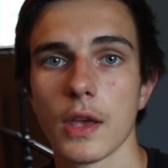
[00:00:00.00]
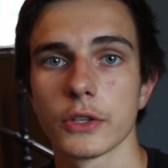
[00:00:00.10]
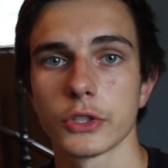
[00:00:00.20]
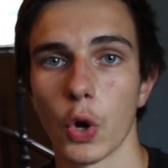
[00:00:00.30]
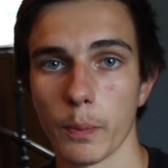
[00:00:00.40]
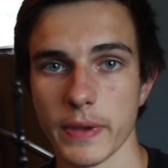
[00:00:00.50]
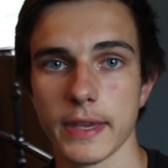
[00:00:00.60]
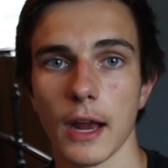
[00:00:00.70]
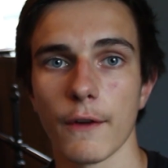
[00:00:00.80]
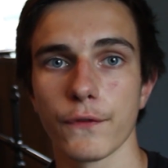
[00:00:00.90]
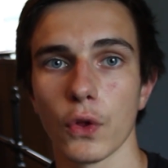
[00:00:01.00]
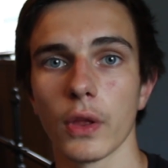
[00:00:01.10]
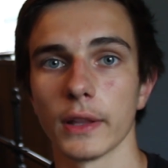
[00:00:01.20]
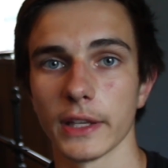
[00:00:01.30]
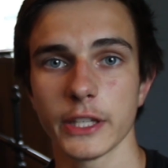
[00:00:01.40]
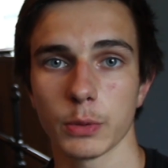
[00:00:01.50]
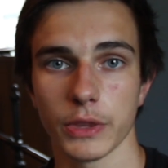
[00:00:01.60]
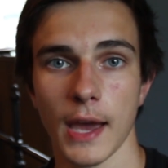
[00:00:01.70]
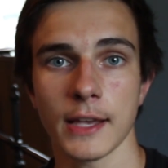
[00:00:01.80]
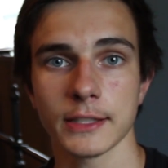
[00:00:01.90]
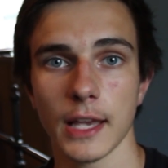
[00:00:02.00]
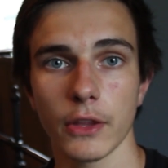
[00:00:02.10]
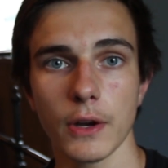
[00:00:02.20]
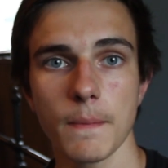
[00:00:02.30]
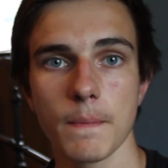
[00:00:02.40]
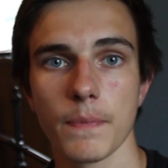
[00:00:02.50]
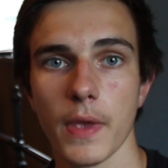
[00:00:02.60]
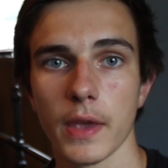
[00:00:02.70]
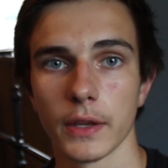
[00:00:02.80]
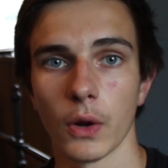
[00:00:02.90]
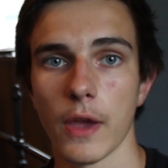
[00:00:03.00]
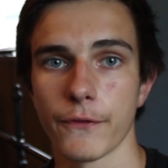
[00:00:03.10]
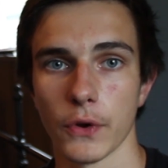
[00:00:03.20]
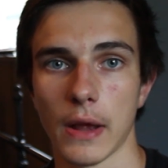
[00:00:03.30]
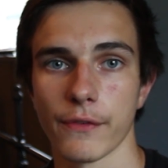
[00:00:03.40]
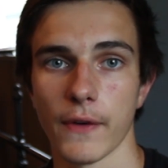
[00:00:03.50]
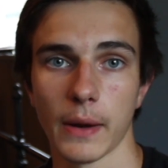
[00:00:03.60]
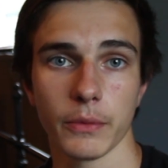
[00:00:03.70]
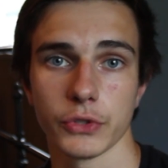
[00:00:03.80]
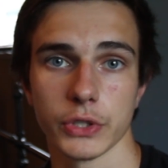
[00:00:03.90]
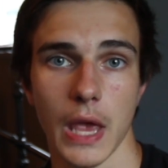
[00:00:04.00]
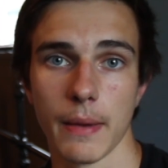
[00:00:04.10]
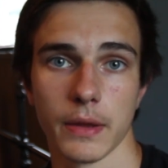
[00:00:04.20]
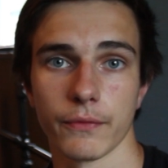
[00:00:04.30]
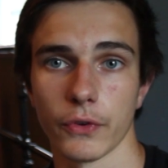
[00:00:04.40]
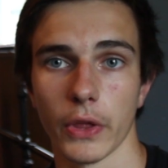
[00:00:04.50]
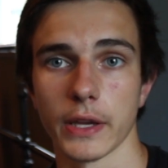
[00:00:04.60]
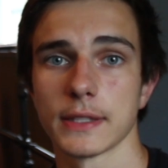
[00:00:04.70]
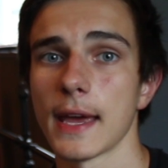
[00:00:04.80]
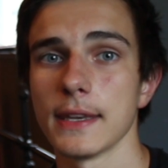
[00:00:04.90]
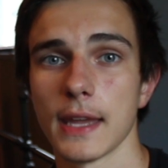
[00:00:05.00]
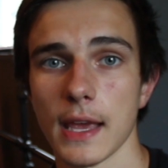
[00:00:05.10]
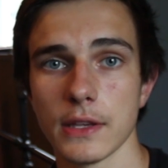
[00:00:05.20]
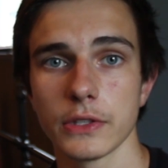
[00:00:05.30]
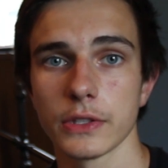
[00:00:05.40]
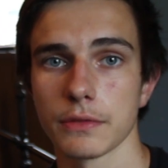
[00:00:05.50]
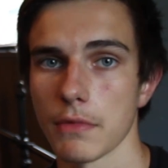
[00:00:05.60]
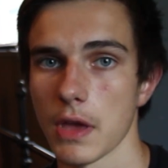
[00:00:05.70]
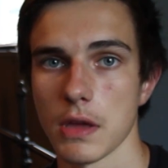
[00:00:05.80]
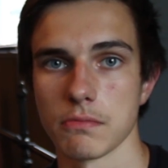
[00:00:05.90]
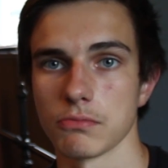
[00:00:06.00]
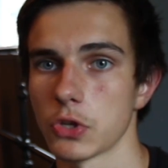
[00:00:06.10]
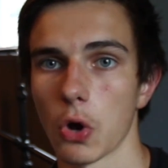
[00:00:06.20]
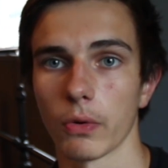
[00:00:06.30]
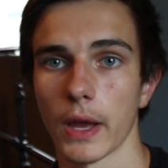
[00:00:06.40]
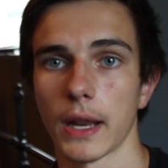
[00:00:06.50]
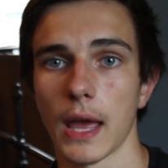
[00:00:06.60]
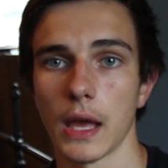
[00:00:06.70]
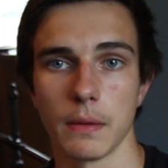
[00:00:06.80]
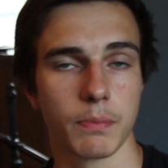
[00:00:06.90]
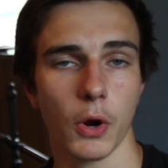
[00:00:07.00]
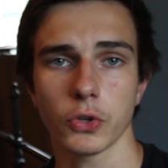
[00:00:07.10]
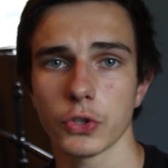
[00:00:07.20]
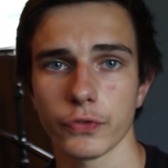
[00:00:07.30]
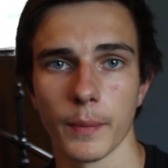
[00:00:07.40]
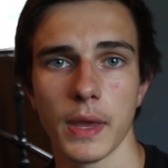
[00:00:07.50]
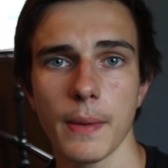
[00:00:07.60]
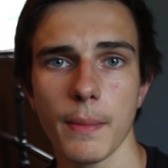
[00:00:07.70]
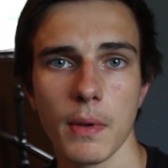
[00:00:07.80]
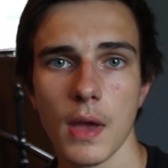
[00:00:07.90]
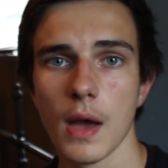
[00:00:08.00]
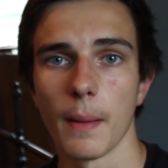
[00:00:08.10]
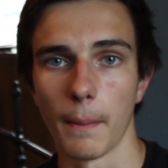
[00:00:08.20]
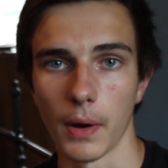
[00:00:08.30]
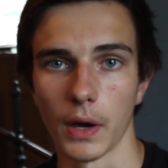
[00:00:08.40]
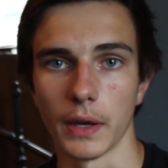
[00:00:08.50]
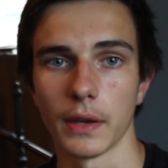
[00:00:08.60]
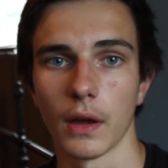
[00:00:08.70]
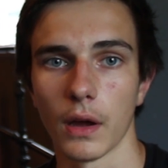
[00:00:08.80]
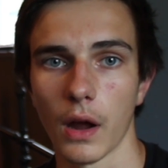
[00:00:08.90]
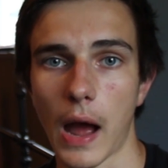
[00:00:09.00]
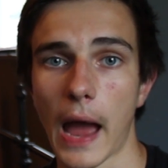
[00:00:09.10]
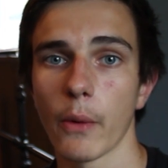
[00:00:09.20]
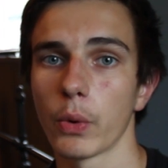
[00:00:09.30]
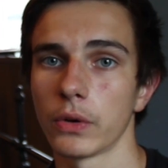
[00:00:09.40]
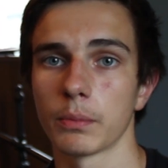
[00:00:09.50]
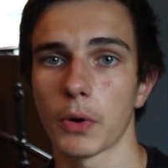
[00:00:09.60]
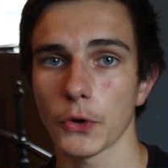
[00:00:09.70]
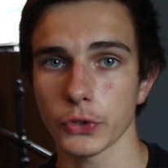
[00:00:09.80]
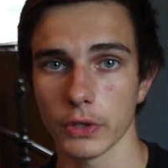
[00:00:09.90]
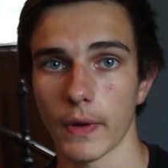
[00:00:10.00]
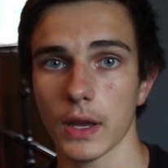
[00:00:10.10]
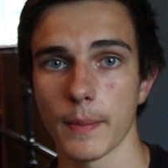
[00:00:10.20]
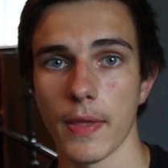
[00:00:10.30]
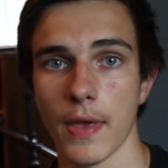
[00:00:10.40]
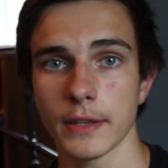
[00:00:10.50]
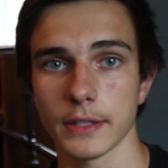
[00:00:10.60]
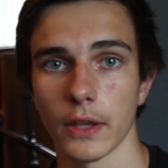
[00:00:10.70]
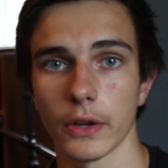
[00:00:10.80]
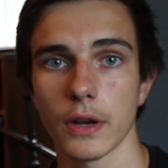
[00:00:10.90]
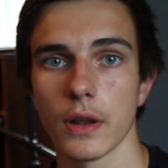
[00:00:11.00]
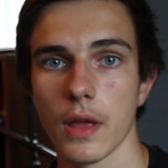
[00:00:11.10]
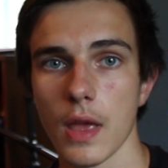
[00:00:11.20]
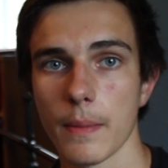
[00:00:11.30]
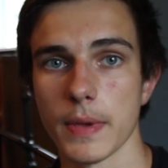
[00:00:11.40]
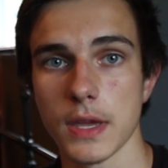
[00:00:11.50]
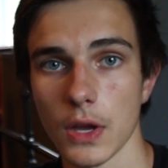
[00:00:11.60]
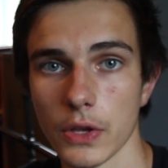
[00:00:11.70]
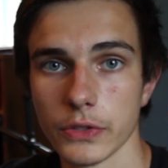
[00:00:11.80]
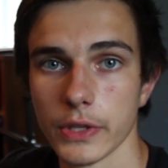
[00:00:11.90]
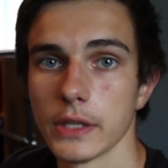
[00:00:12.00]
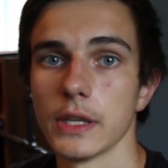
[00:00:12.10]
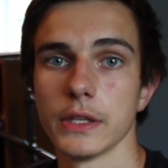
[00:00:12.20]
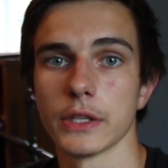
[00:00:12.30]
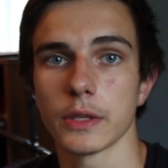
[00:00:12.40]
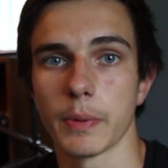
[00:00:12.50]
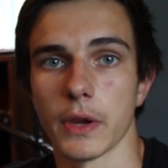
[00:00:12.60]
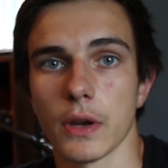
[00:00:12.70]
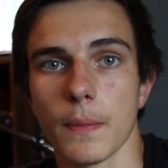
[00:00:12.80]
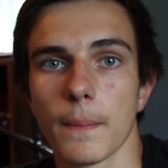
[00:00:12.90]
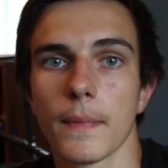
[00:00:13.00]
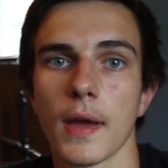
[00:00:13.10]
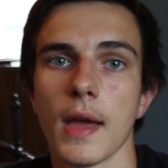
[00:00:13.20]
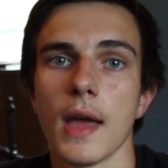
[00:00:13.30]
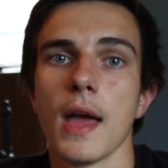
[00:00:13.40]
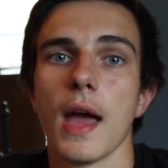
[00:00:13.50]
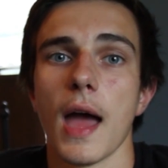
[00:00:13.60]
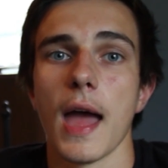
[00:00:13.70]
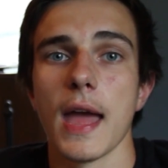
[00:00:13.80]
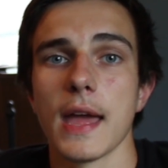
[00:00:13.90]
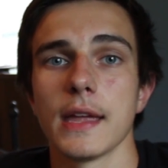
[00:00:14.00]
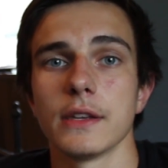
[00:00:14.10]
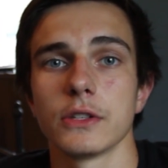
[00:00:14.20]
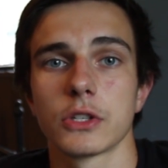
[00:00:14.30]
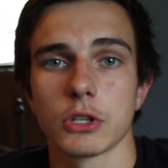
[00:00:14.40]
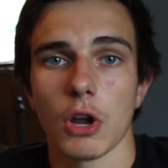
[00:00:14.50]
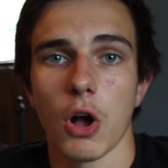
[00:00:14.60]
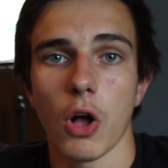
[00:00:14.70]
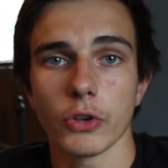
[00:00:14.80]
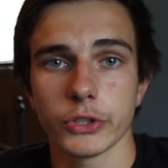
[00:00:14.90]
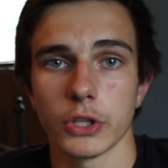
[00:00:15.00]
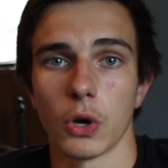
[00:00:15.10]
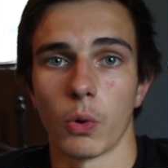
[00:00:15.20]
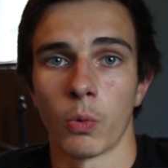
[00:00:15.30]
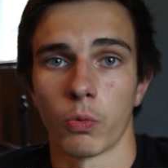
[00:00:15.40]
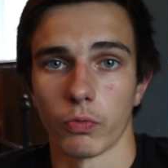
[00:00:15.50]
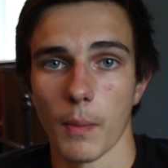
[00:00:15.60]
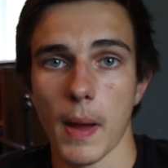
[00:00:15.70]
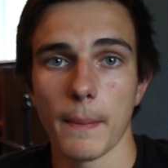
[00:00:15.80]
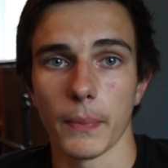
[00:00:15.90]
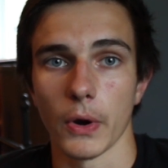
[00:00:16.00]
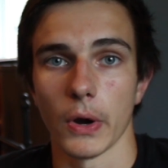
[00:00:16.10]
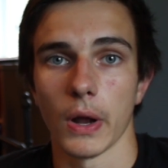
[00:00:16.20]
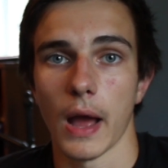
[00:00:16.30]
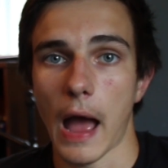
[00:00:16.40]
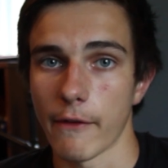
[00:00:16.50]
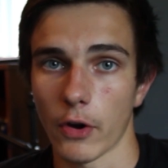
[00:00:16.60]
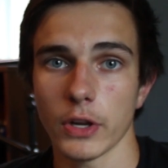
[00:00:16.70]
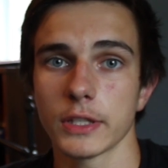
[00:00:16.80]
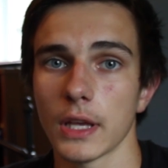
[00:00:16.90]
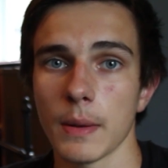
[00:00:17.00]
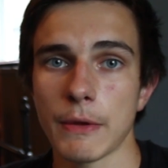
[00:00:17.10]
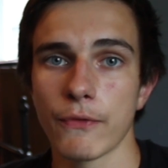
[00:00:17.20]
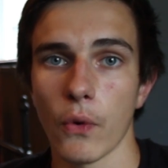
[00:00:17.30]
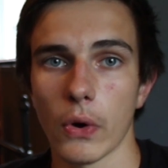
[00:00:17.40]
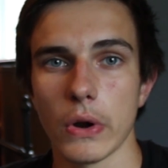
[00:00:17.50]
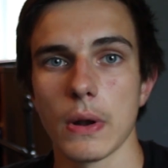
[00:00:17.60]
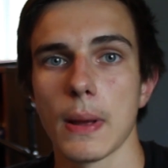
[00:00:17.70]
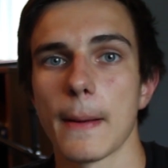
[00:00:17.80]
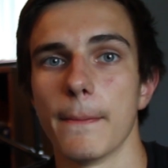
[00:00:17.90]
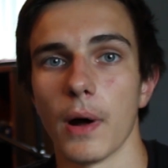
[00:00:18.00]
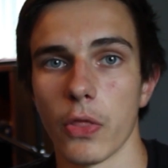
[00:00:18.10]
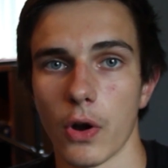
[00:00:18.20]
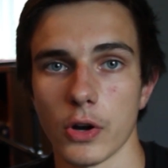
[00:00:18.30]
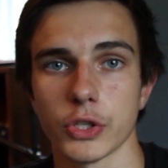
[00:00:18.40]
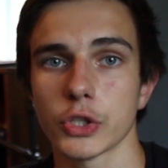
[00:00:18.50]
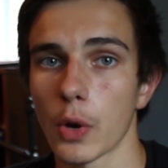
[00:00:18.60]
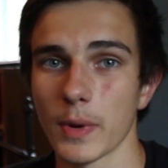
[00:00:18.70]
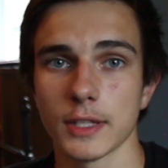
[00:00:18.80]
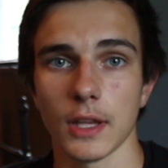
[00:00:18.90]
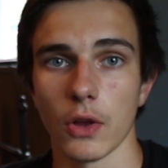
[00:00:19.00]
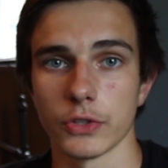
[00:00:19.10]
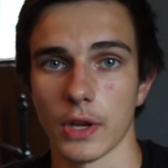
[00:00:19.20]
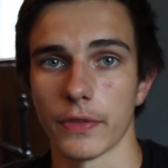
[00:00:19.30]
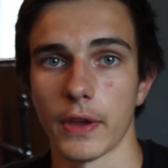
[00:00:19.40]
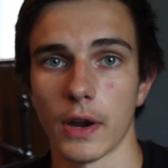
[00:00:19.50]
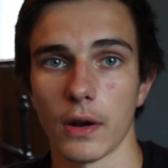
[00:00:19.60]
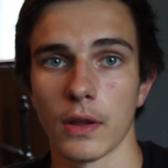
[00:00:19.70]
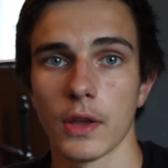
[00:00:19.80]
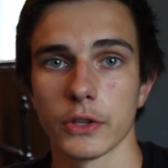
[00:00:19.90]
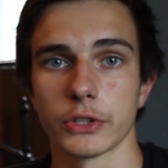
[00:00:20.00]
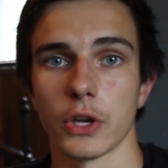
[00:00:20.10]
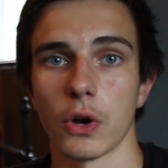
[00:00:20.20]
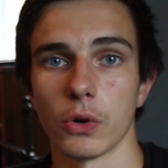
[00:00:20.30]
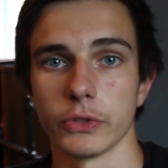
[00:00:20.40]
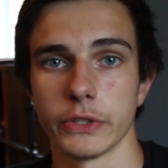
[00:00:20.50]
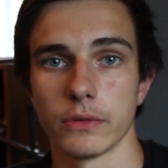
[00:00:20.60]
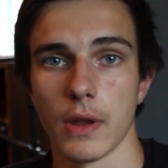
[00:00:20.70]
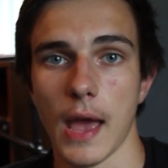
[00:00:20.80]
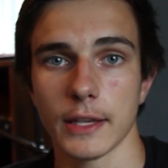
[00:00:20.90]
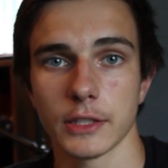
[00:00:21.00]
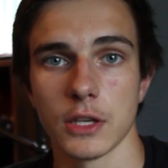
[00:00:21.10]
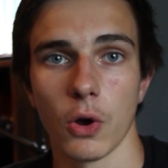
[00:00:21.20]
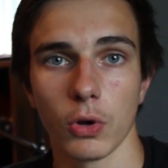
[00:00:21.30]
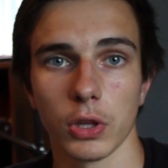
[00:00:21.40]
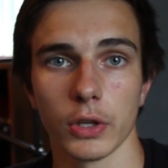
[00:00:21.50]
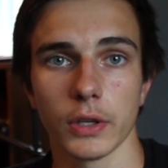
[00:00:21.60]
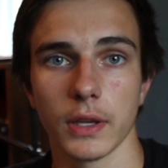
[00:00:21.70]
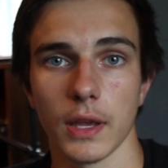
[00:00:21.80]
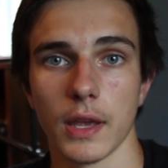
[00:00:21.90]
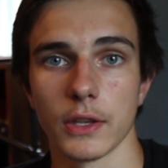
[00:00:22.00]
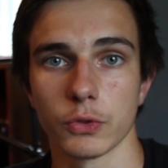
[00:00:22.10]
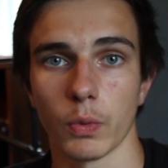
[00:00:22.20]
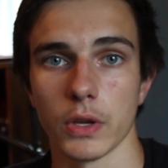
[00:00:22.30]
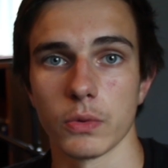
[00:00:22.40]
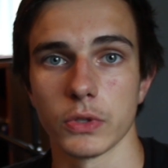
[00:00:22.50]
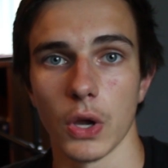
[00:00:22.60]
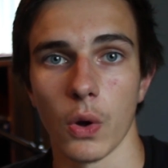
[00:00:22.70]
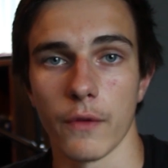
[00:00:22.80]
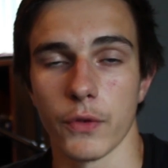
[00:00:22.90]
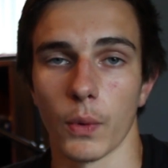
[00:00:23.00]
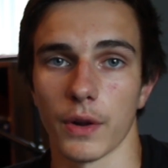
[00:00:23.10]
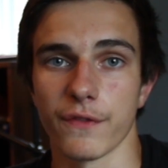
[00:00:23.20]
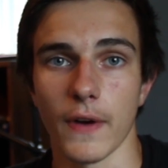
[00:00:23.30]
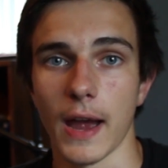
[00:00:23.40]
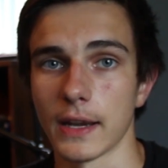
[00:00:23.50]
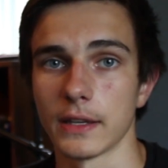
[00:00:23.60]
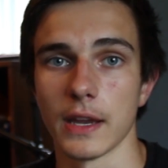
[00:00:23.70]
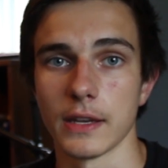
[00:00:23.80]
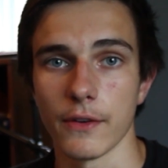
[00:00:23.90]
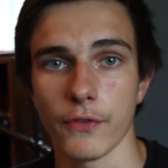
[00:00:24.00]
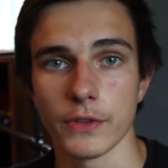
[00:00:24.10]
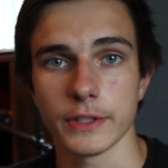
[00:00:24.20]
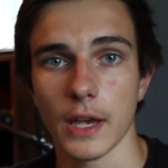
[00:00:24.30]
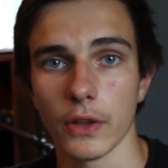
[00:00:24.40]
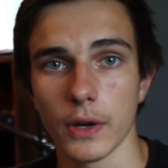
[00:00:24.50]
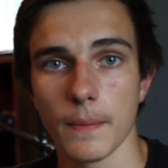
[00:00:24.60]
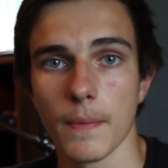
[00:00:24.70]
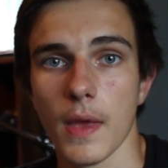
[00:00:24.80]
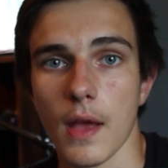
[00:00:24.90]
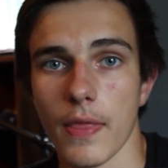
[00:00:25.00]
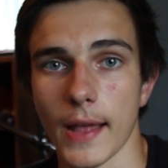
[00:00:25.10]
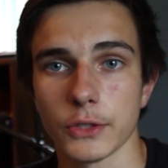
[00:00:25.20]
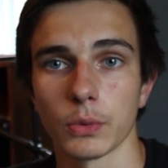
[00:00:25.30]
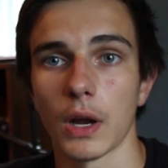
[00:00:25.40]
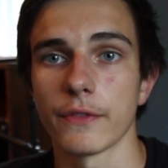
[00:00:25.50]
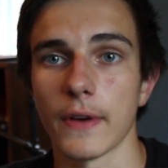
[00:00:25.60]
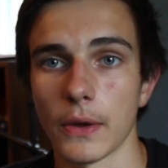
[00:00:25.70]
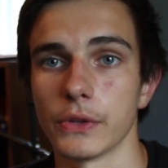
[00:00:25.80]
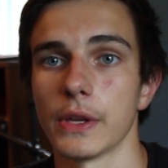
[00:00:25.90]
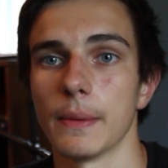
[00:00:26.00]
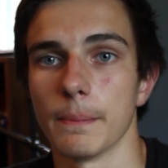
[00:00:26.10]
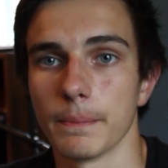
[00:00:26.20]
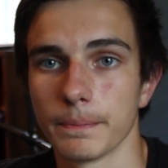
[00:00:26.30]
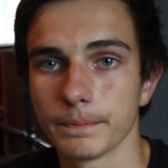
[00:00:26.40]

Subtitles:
So be careful, at least with that seller. You know, if you're fine with just having them for like 10 days, then go right ahead, purchase from him. But I wouldn't personally recommend that seller because they did disappear. And also, remember, I've already said it before, but there are so many sellers on there. So SEO Clerk is where you would go if you want to find a different seller. That's where I found him.